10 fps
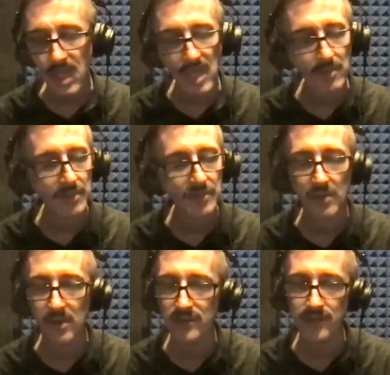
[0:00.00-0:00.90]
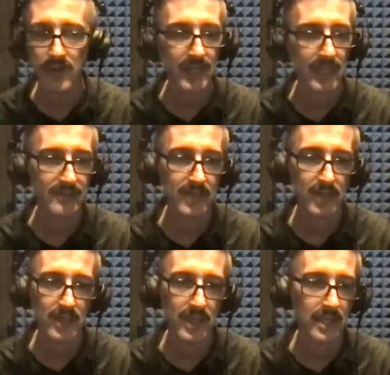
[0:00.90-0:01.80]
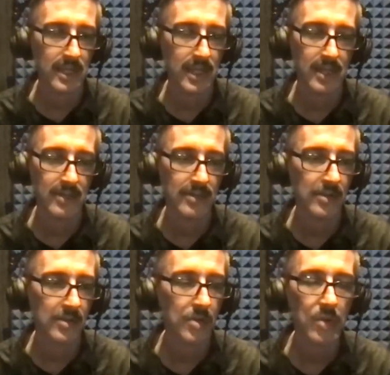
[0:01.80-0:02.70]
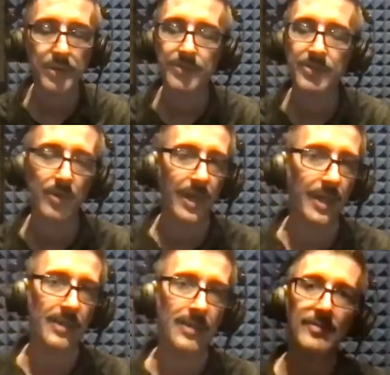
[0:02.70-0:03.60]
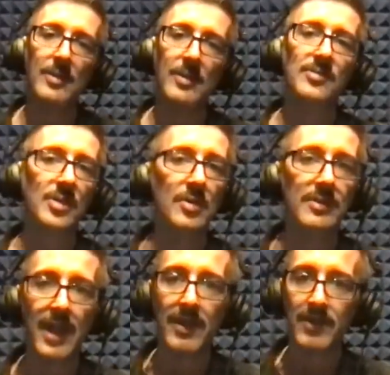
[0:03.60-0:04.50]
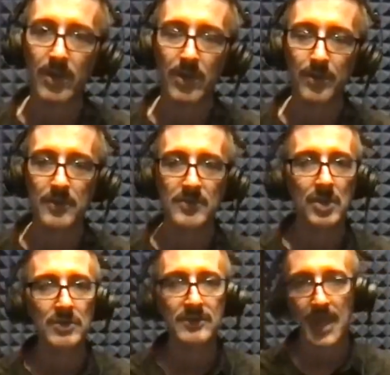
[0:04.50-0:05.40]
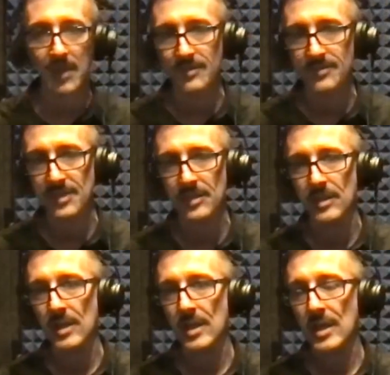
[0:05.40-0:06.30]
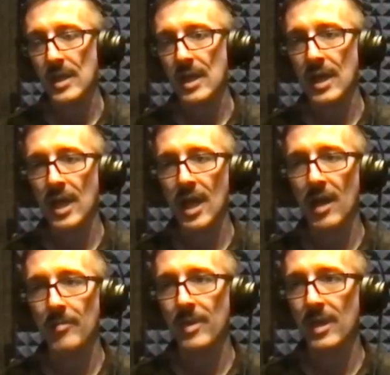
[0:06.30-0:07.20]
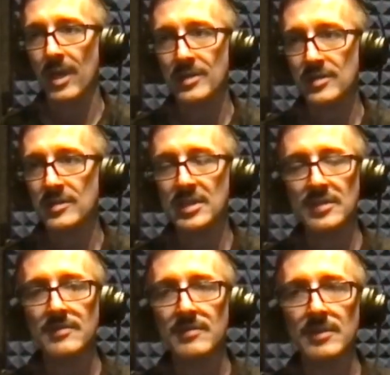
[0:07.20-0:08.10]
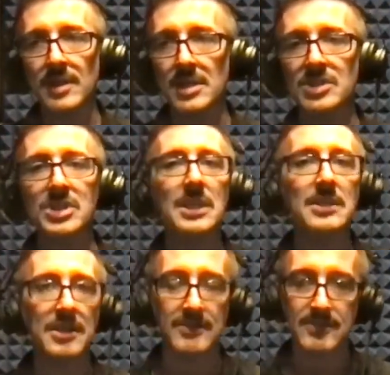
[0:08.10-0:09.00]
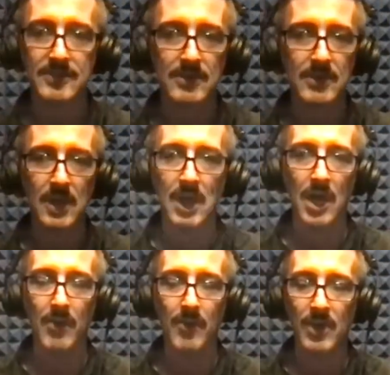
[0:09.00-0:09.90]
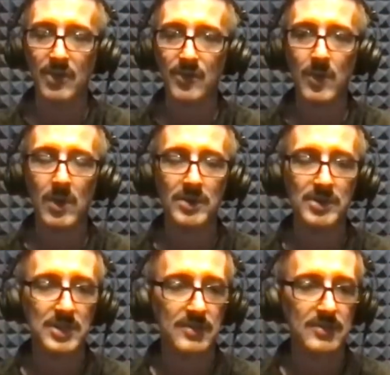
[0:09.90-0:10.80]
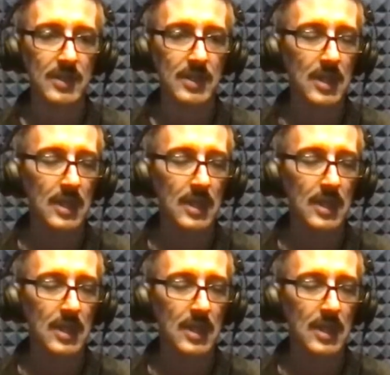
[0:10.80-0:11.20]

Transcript: it was so much fun, I got to tell you. And Cory's great. He's so down to earth and so talented, like just a genius as far as just